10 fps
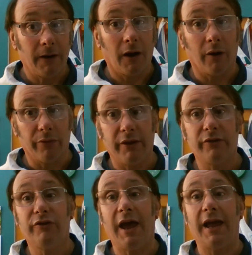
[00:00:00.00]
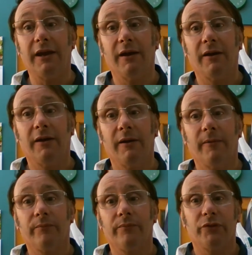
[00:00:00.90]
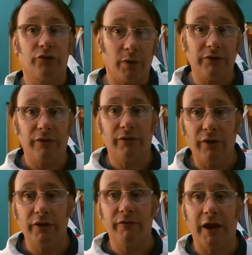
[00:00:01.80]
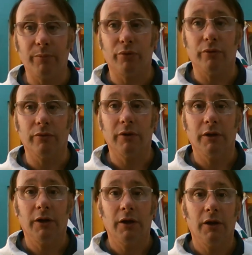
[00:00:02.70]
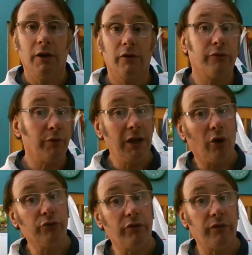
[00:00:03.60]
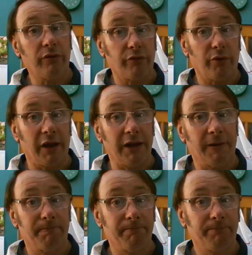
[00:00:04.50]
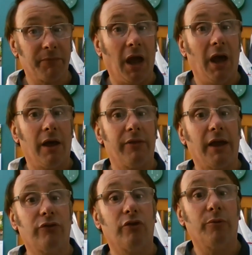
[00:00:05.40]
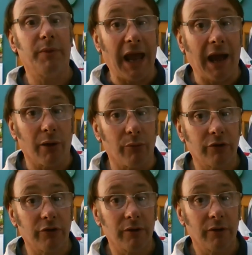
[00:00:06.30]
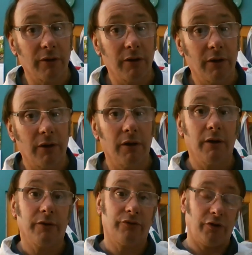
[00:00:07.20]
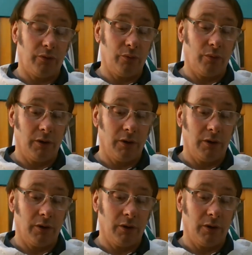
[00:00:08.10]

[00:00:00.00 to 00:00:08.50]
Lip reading: on this day, the 23rd of April, 303, they took me out to